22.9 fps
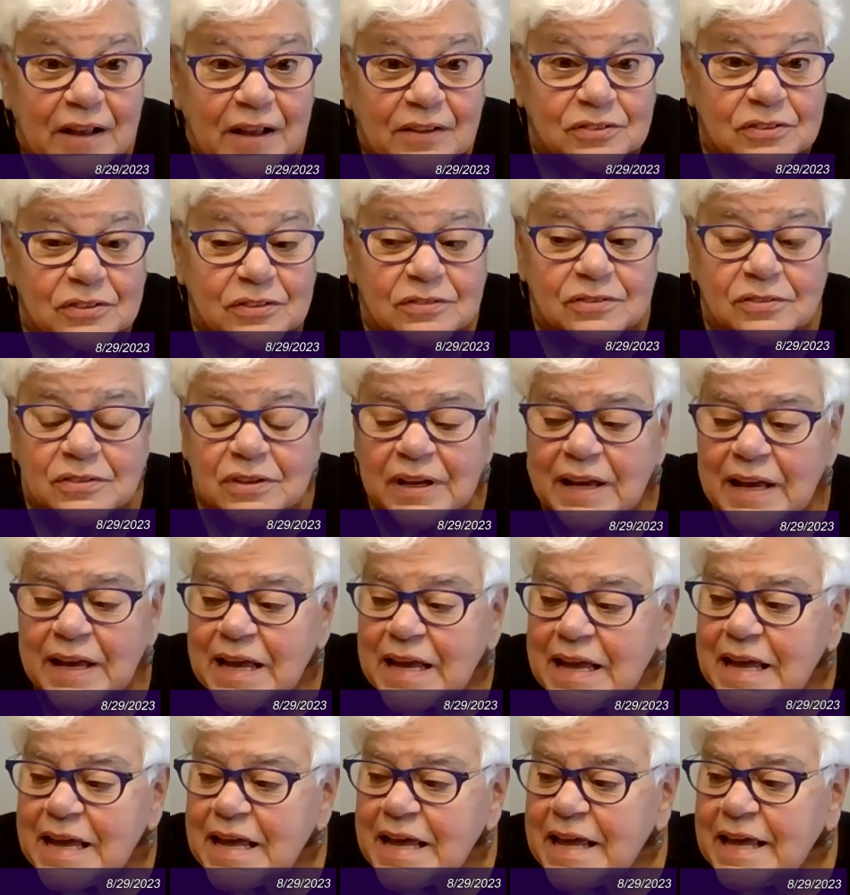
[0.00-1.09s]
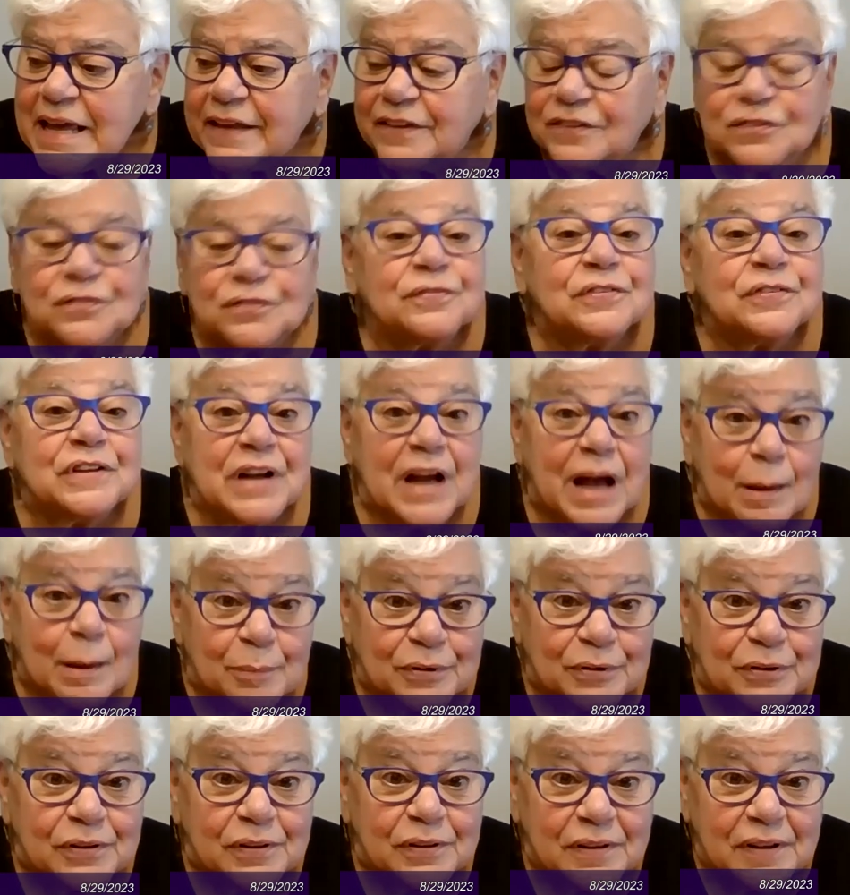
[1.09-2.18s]
their houses is
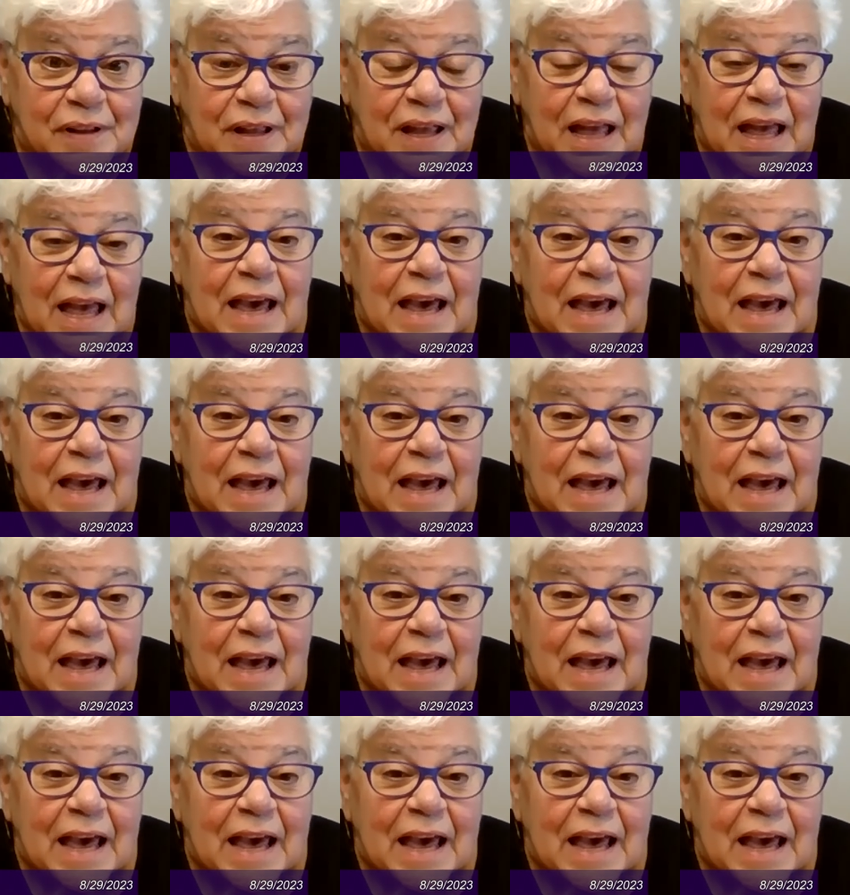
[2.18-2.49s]
phenomenal.